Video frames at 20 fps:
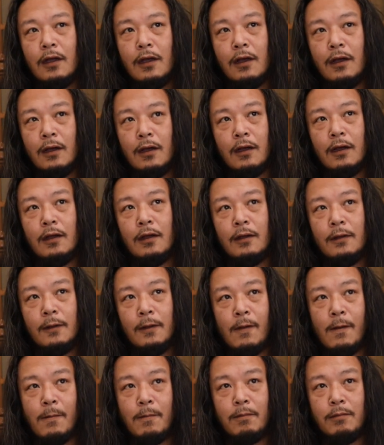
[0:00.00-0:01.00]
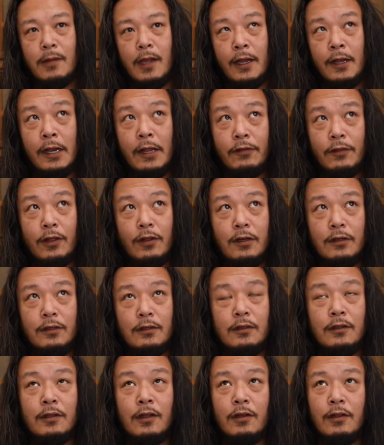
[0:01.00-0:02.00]
And then
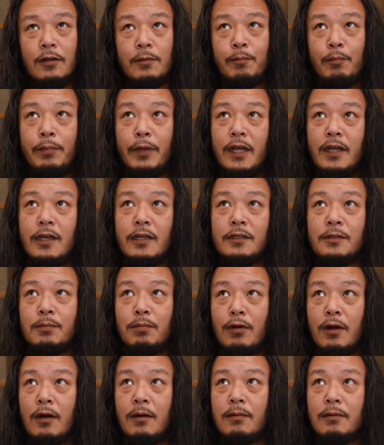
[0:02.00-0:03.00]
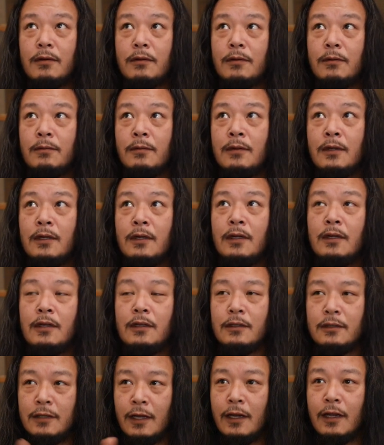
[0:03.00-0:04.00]
another biggest problem,
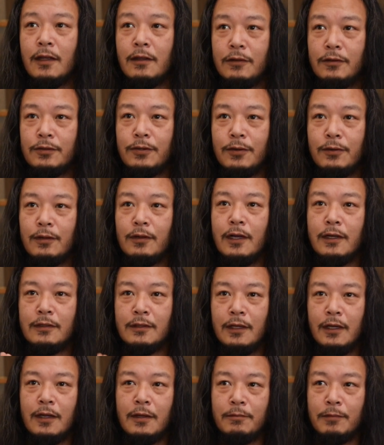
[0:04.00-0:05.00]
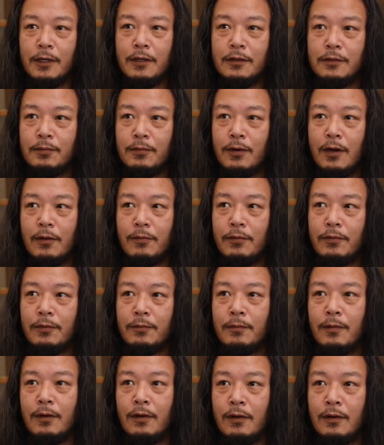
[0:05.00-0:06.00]
second biggest
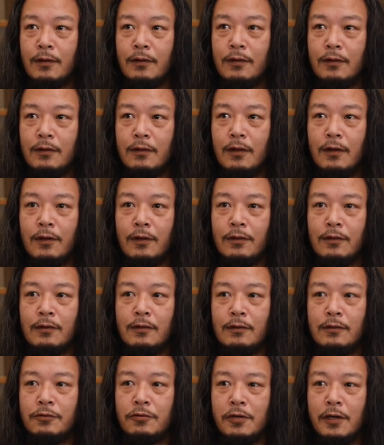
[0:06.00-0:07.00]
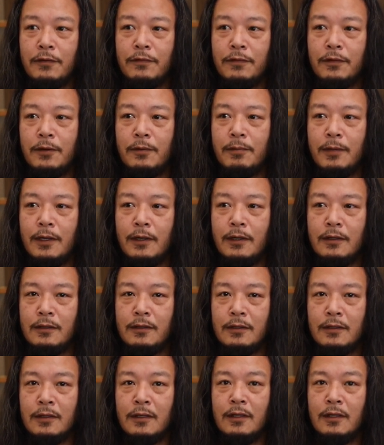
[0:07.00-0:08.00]
problem on tray flip is